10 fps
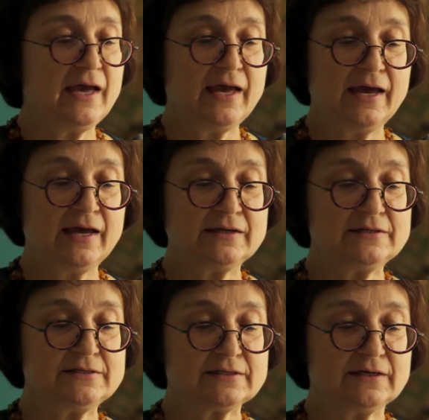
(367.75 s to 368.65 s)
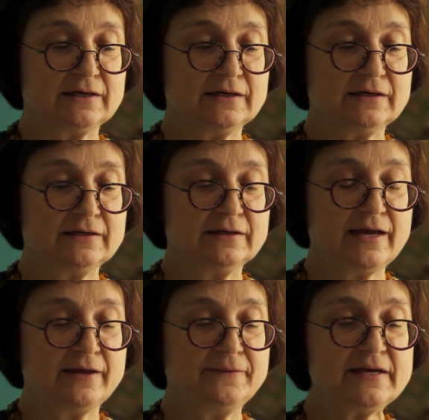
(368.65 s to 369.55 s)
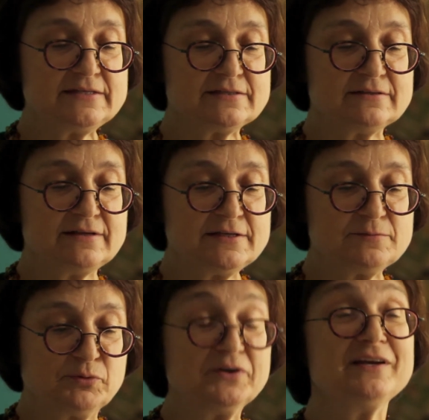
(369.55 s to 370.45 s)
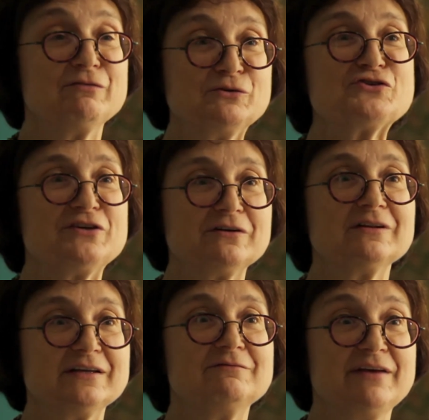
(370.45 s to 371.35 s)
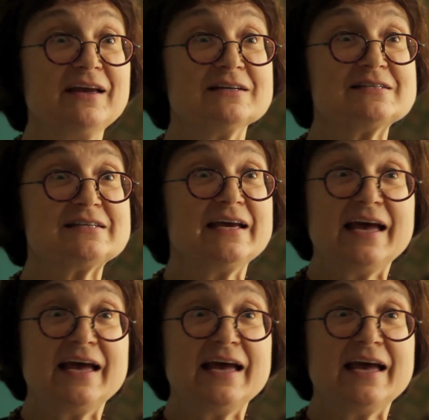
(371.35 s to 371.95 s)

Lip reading: and that's pretty evolutionarily advanced.